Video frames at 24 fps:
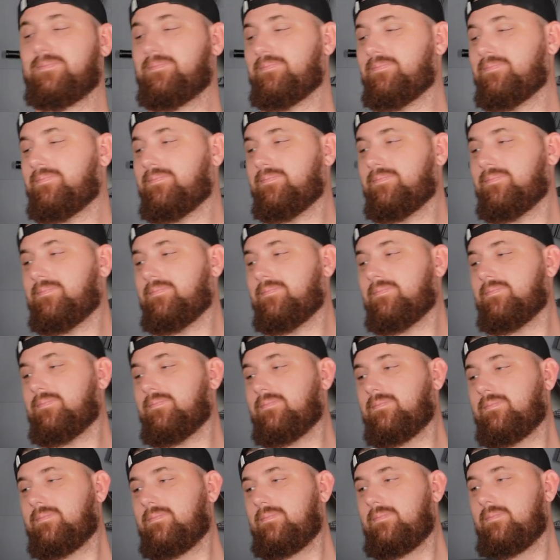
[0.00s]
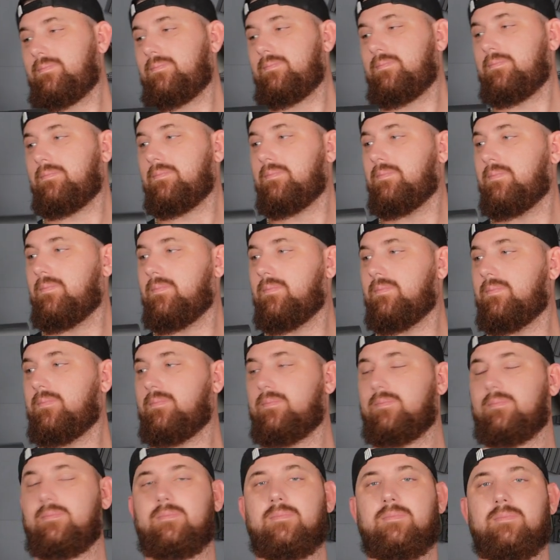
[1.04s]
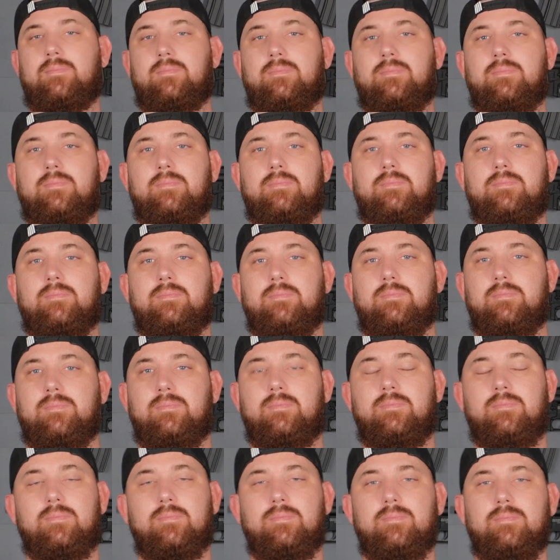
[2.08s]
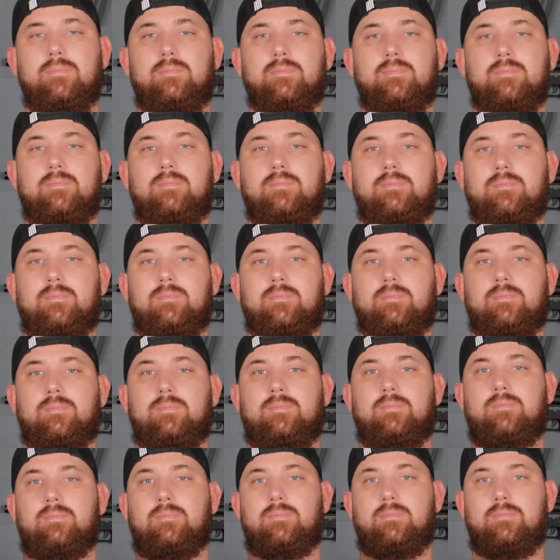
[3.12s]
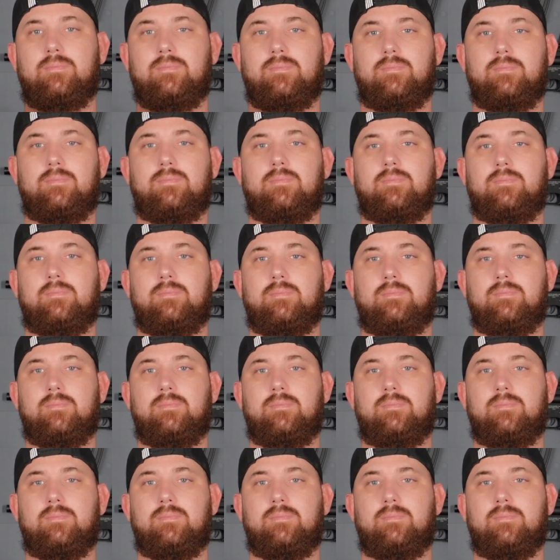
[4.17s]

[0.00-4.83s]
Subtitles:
The person shown says nothing.